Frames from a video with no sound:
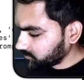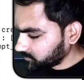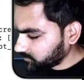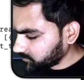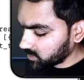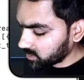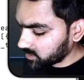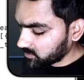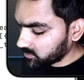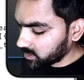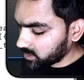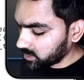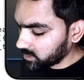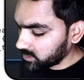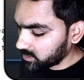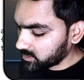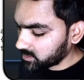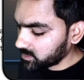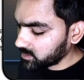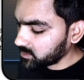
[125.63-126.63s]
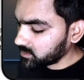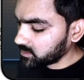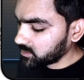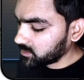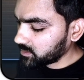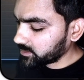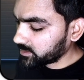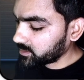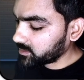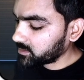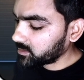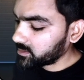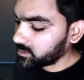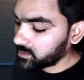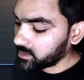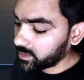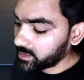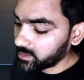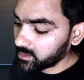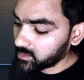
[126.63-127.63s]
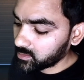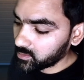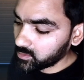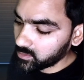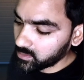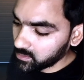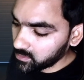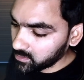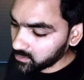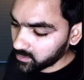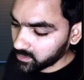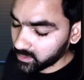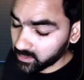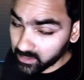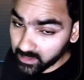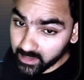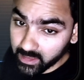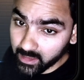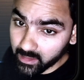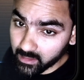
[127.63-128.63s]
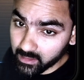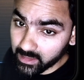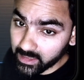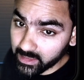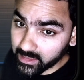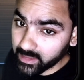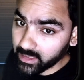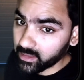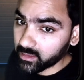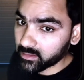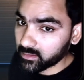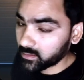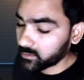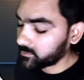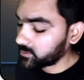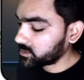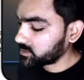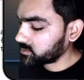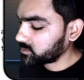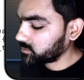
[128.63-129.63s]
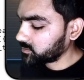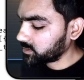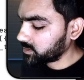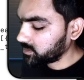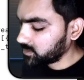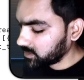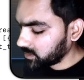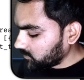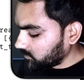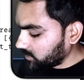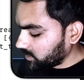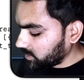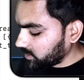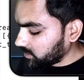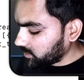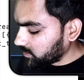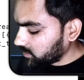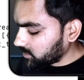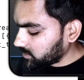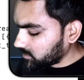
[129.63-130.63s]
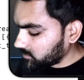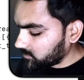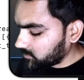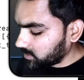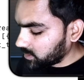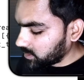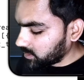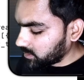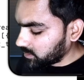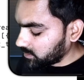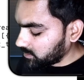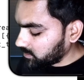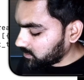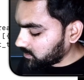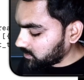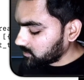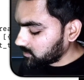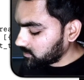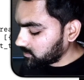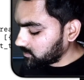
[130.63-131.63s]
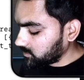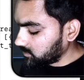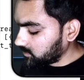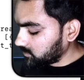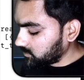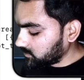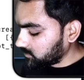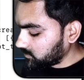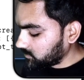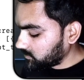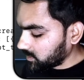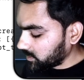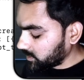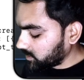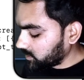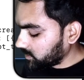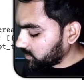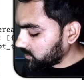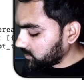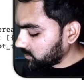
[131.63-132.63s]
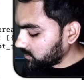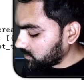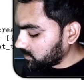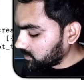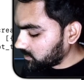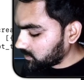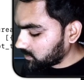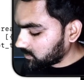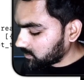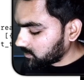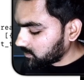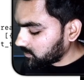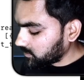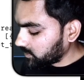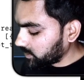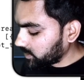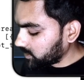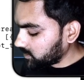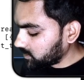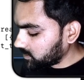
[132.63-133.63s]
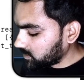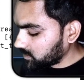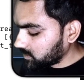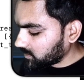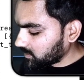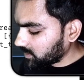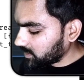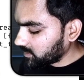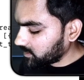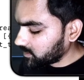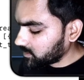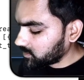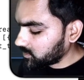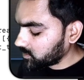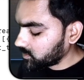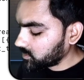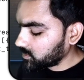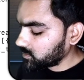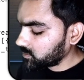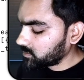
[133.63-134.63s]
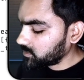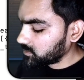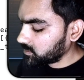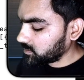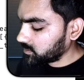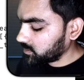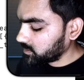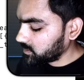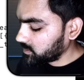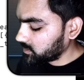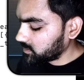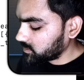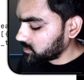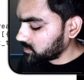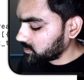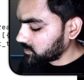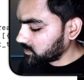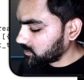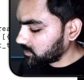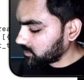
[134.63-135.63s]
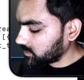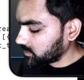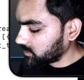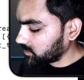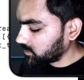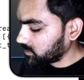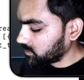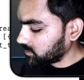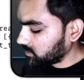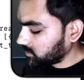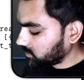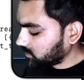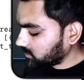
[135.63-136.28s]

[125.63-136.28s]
So that's why it said Little Red Riding Hood, the lead character of the story. Where and why the Little Red Riding Hood is headed.